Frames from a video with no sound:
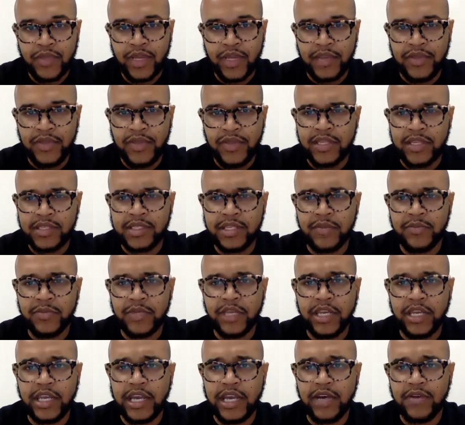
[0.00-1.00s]
I think
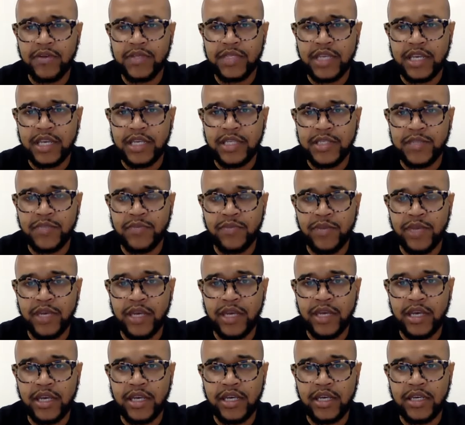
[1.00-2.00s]
something else has
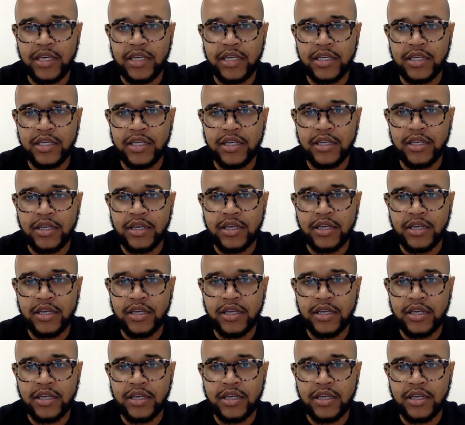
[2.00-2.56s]
been